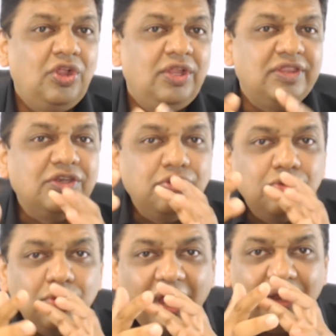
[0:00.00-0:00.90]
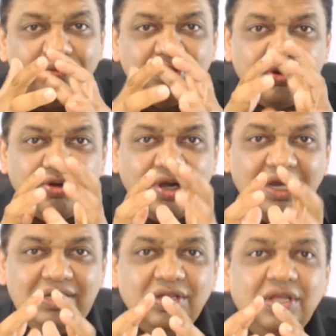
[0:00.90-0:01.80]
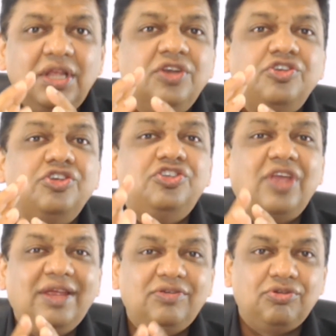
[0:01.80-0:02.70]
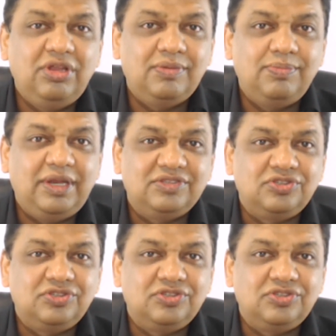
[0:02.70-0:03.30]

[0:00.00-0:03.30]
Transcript: that you have the right trajectory in place.